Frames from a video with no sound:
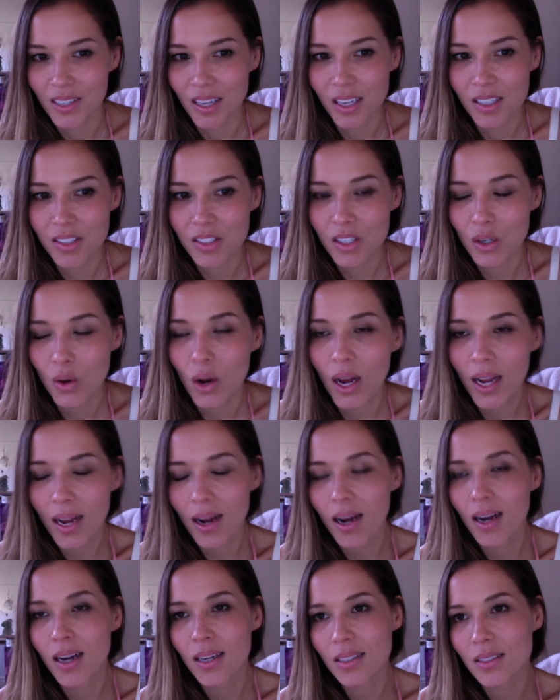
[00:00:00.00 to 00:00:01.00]
And so I
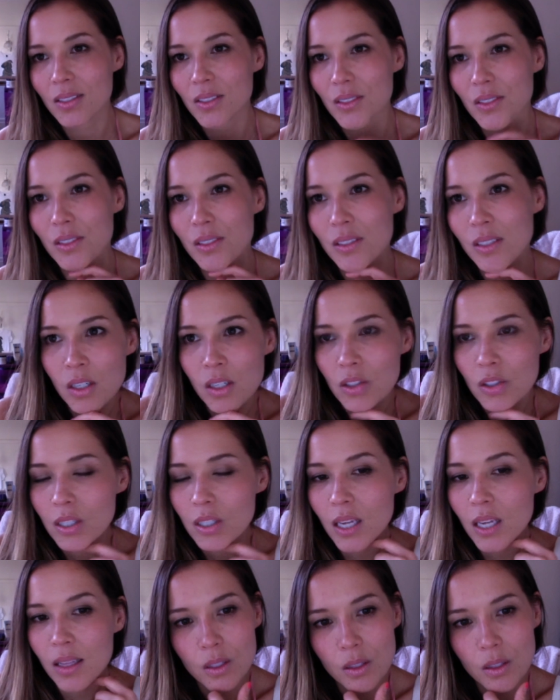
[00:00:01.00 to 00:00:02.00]
hustled to
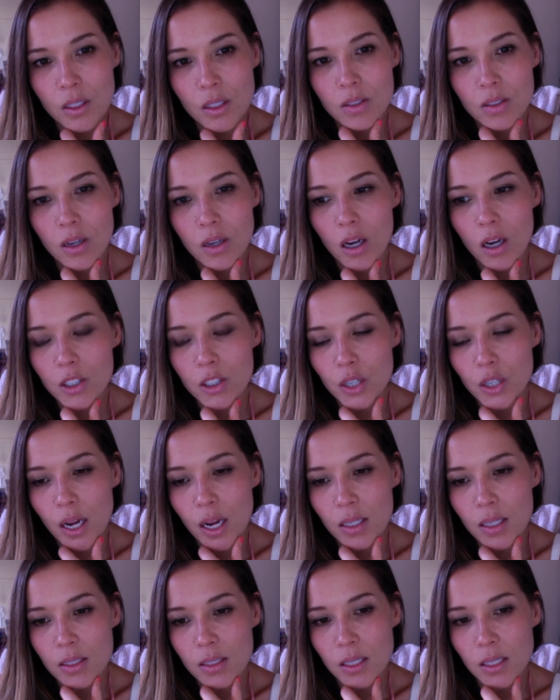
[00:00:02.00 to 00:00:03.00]
get these
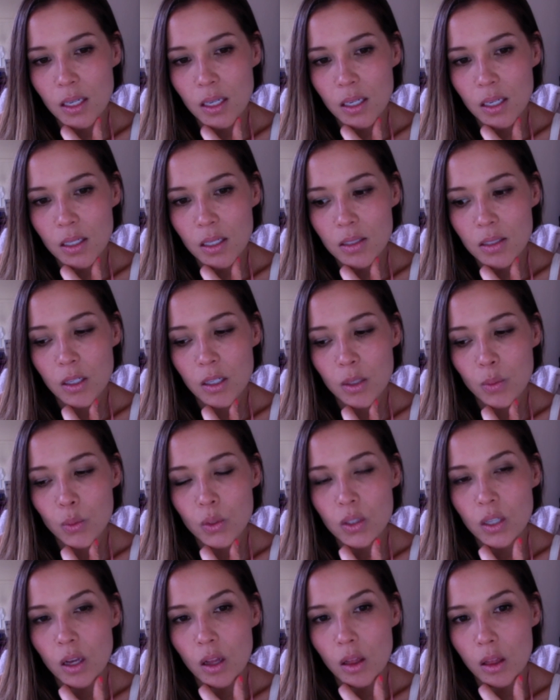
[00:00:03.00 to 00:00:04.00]
contracts, and it
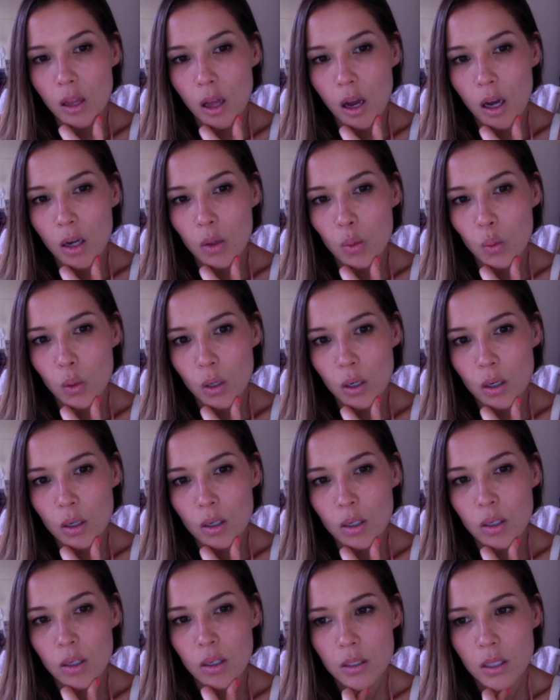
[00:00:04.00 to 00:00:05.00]
was a lot of work.